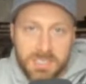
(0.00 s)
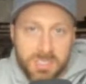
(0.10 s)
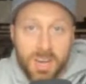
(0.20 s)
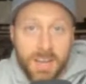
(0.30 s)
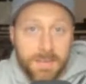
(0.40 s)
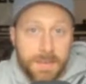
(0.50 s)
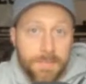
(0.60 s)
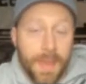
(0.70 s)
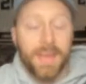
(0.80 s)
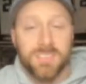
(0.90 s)
got in
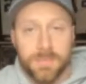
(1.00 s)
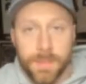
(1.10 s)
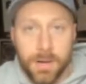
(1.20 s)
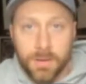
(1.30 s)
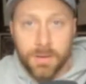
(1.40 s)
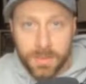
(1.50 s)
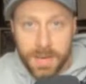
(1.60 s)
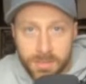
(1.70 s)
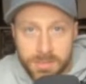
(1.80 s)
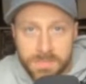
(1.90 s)
basketball over the last
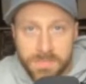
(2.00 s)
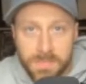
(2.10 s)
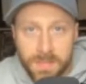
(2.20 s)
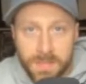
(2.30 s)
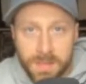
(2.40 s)
couple years.